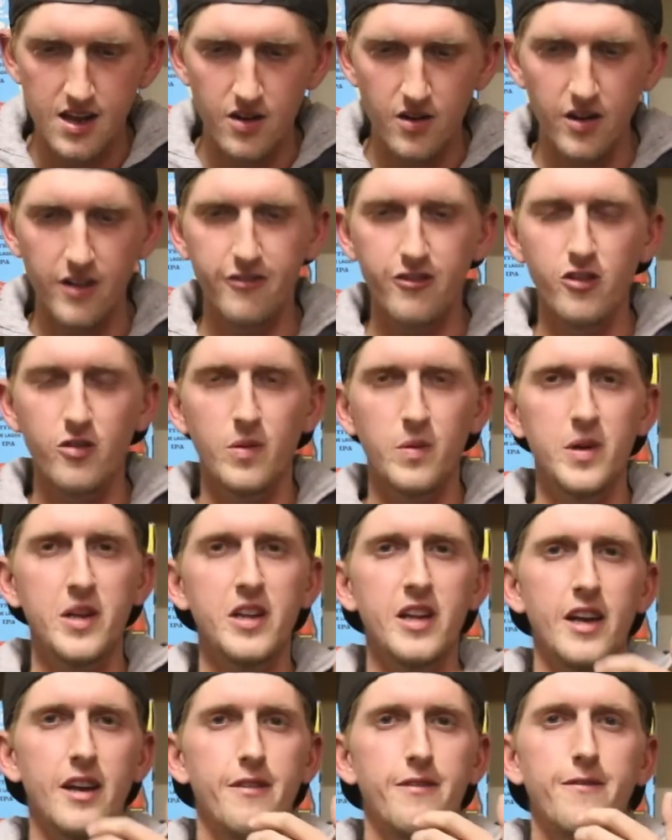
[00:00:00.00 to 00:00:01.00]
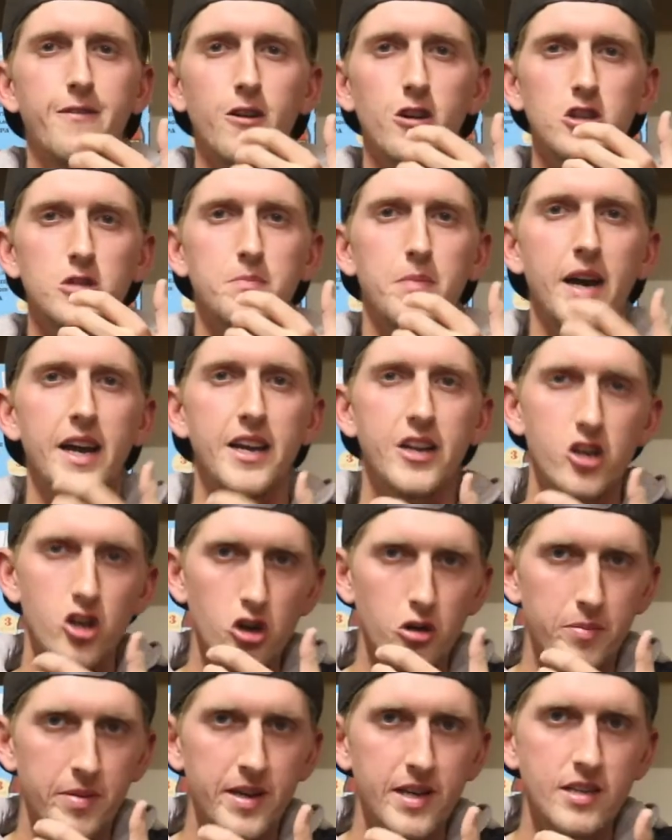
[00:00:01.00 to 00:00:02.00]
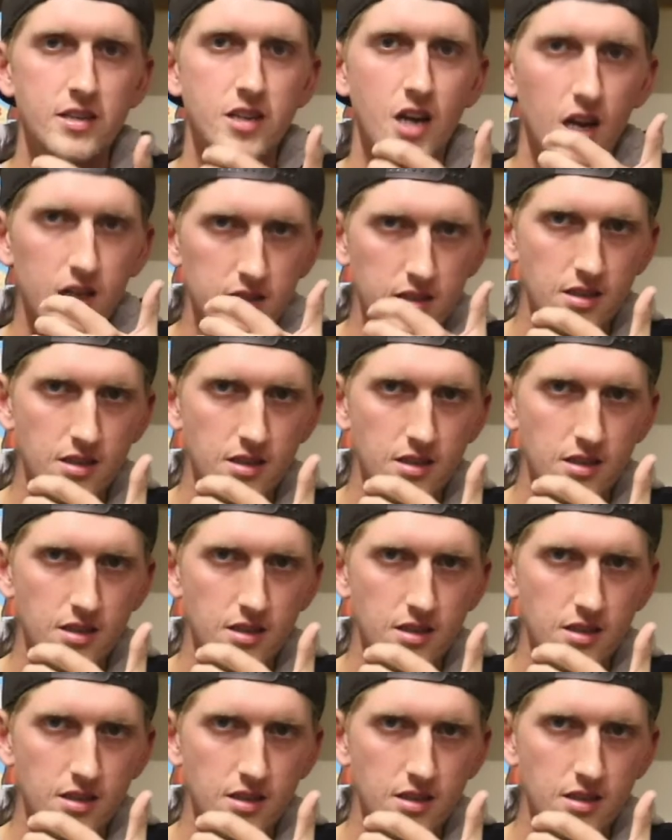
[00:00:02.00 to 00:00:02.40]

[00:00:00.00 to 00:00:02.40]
when you like first bite into a peach,